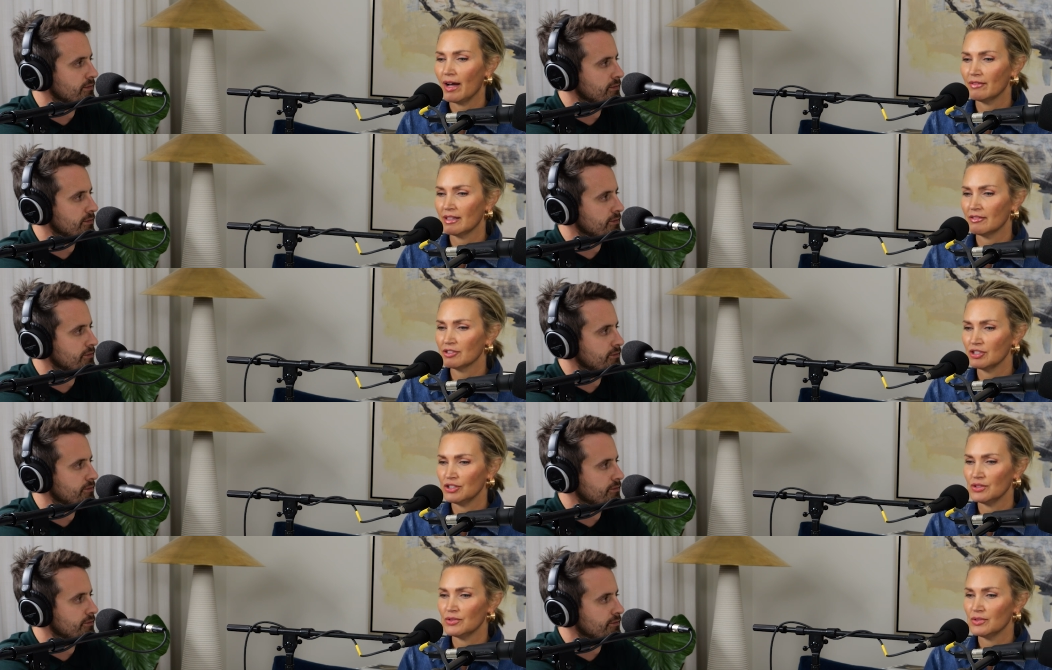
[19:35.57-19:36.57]
Speaker 1: have enough to
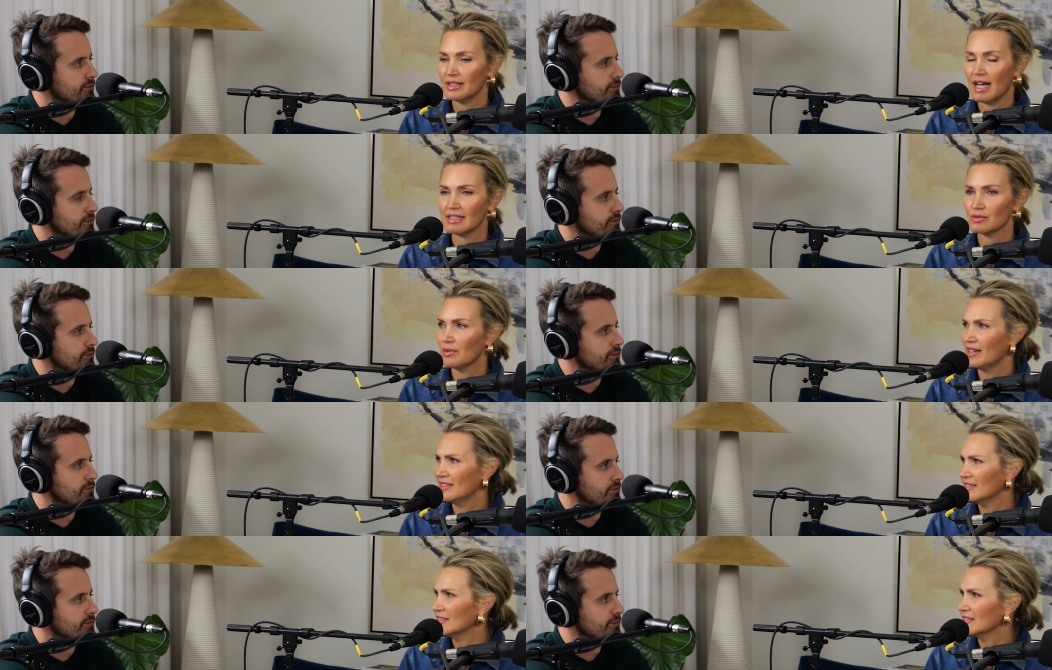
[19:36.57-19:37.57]
do that's
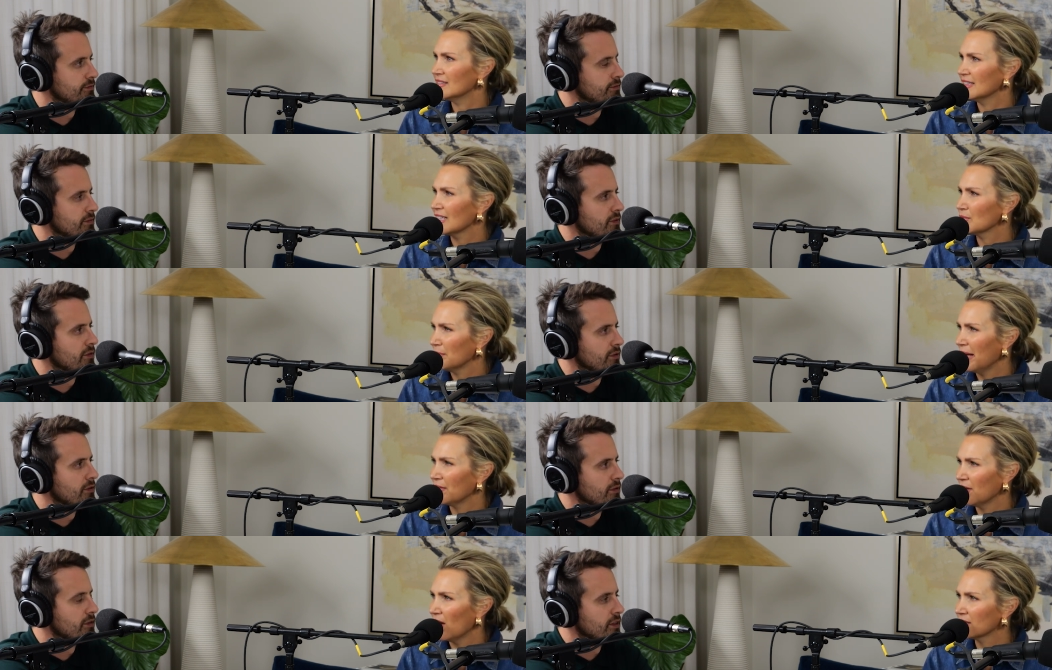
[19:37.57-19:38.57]
when that's when bad
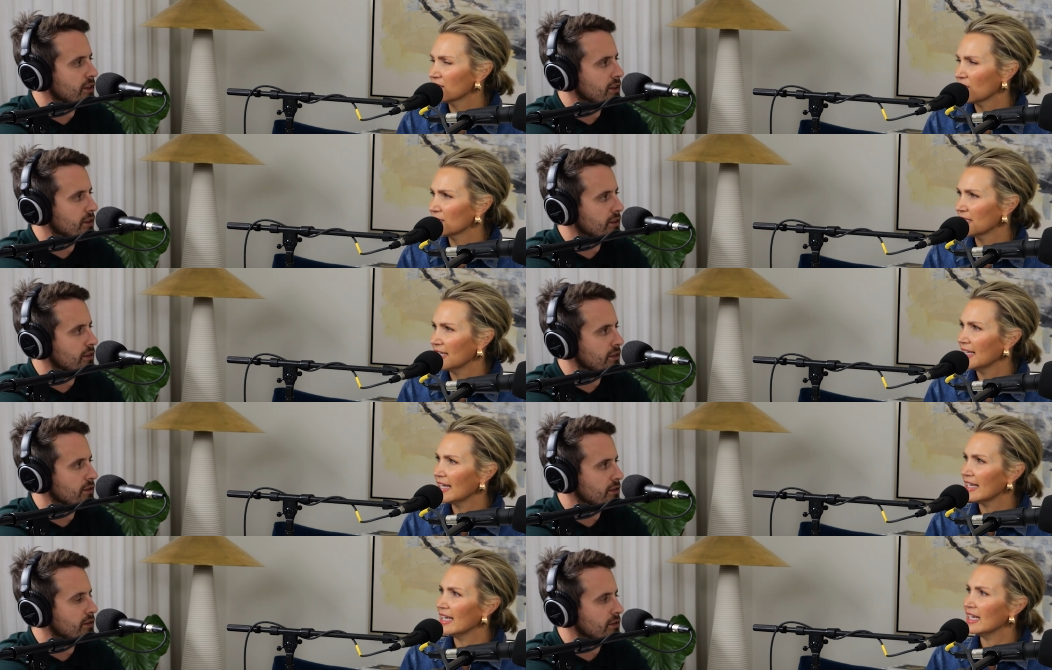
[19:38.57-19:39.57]
thoughts start to
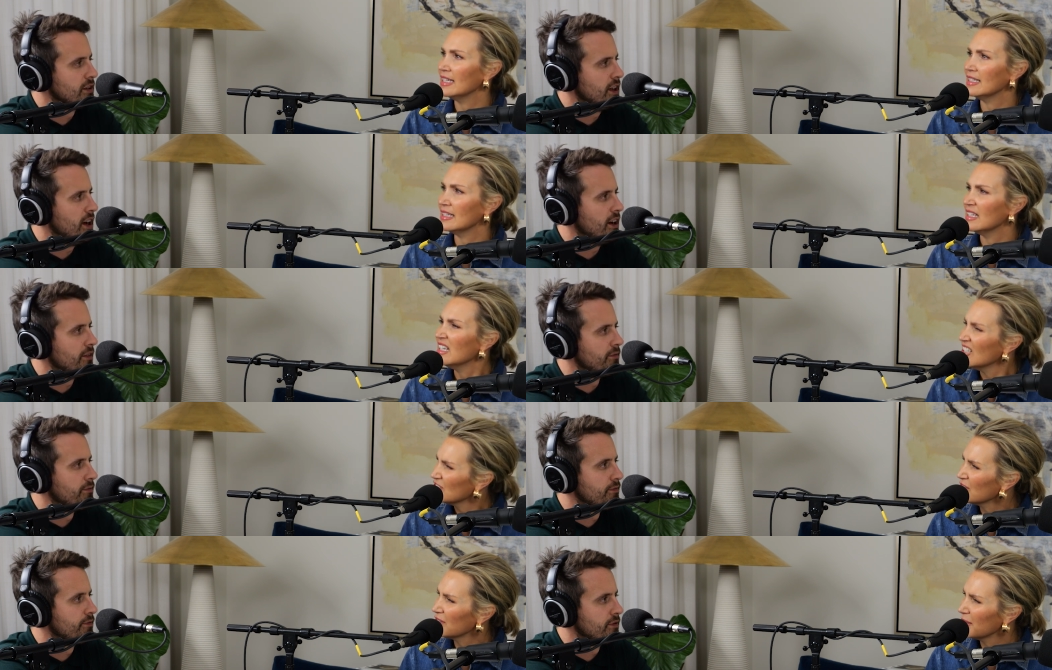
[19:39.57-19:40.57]
kick in yeah. and
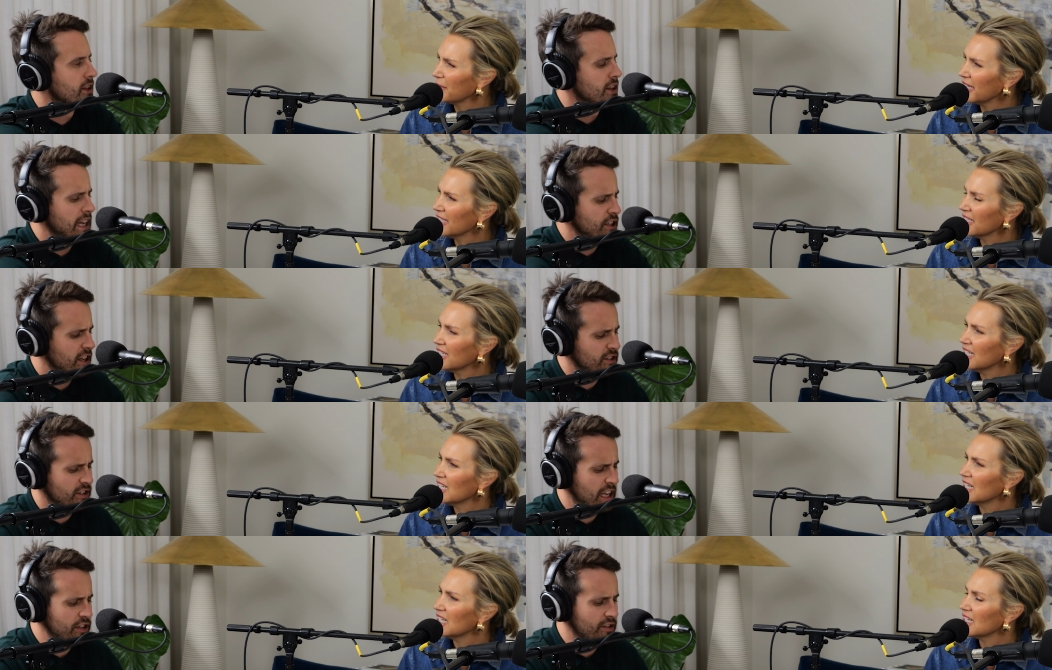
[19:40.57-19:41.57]
do you know what i mean and, and,
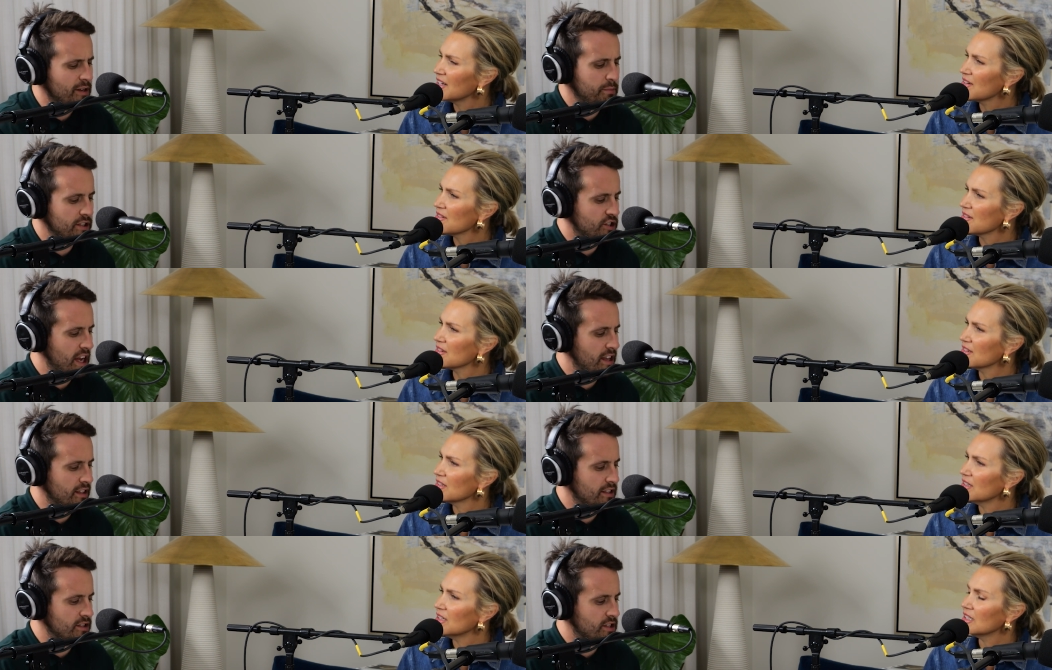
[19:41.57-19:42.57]
Speaker 2: and you're not being
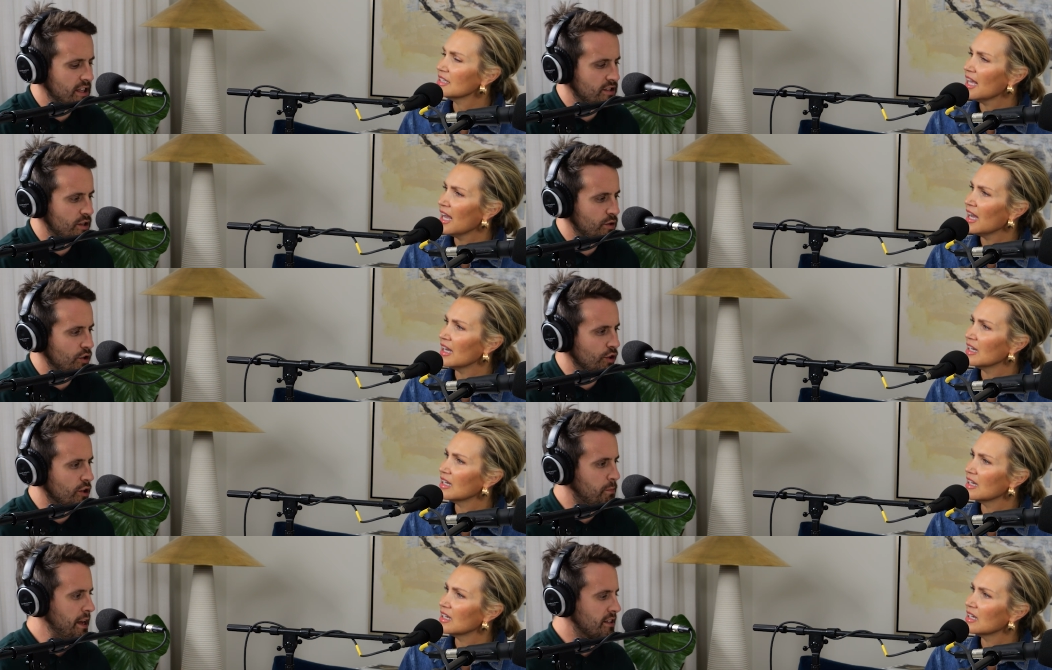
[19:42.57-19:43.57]
challenged and yeah. so you'll
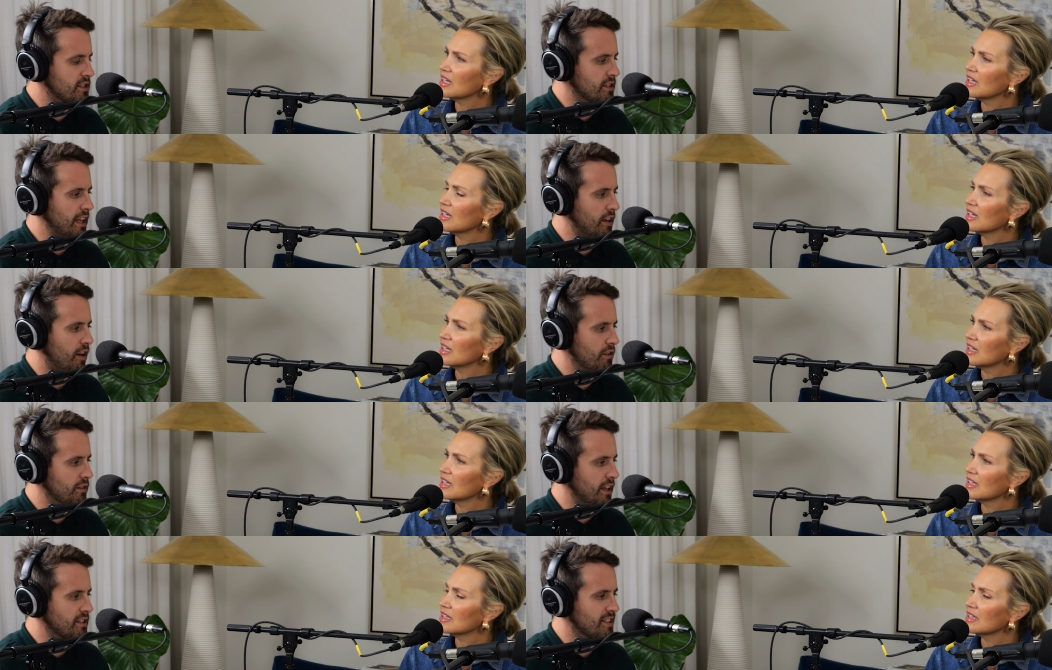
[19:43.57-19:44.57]
look back like on
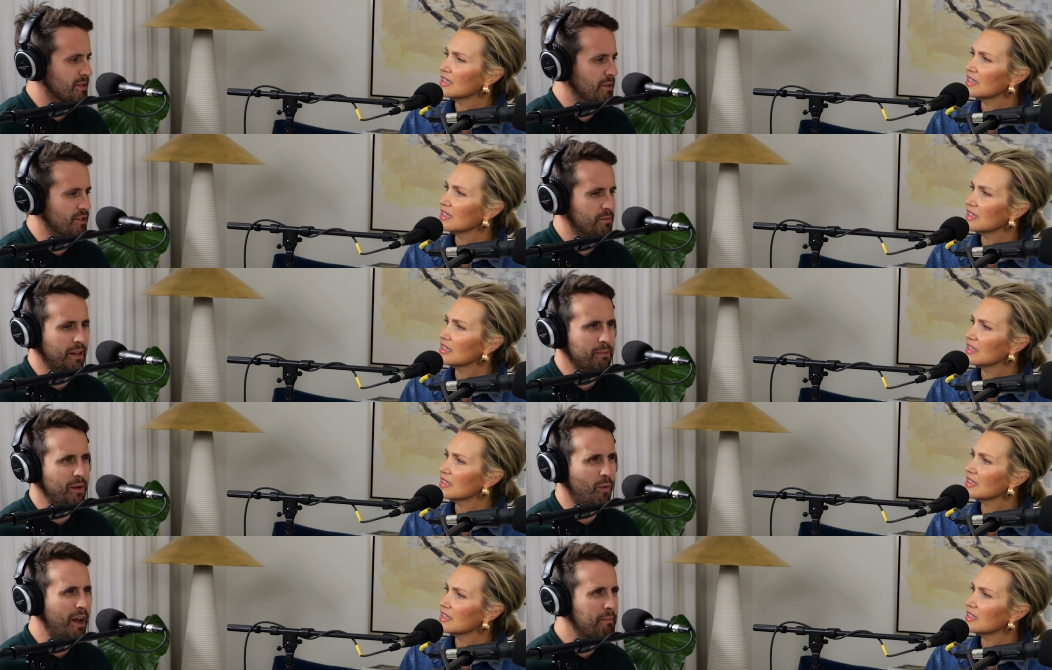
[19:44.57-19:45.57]
like six months and you're like man
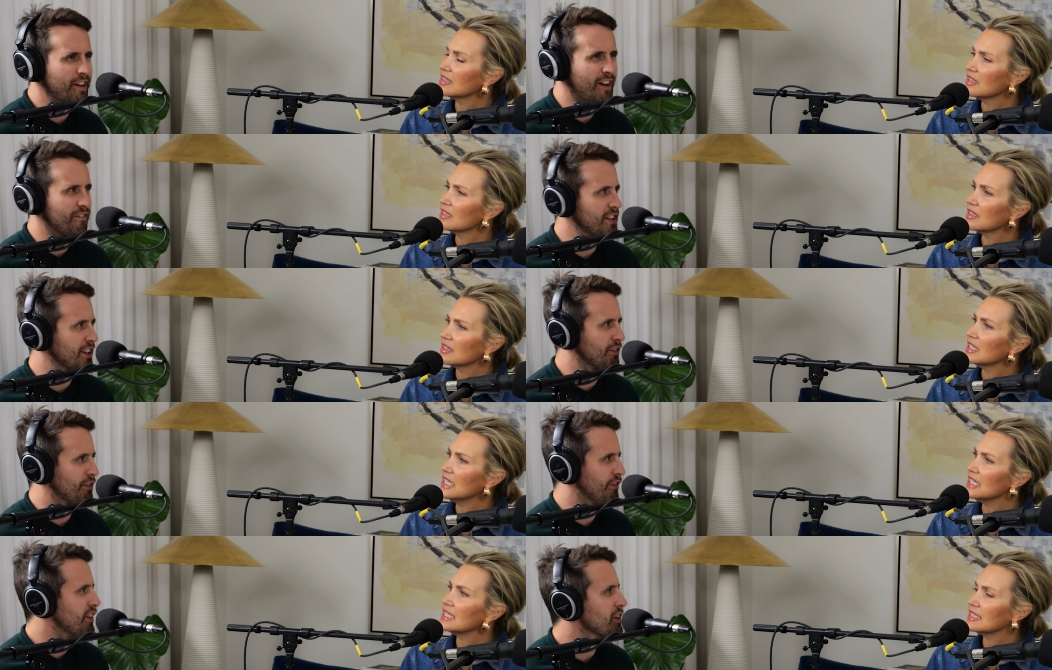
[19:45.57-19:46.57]
why am i not feeling
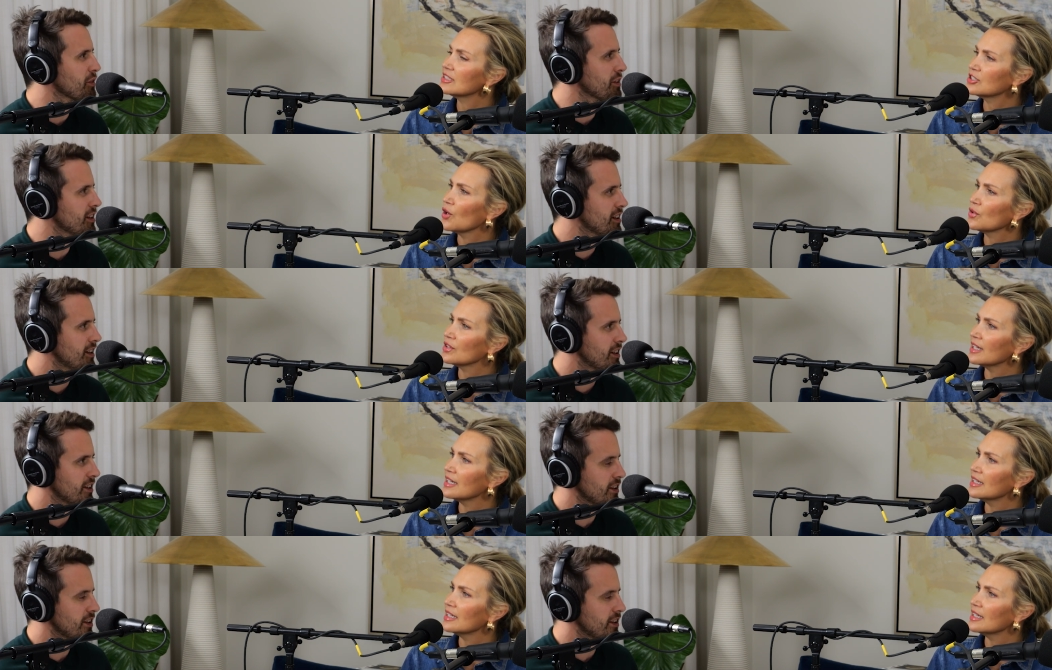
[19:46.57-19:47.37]
fulfilled
Speaker 1: totally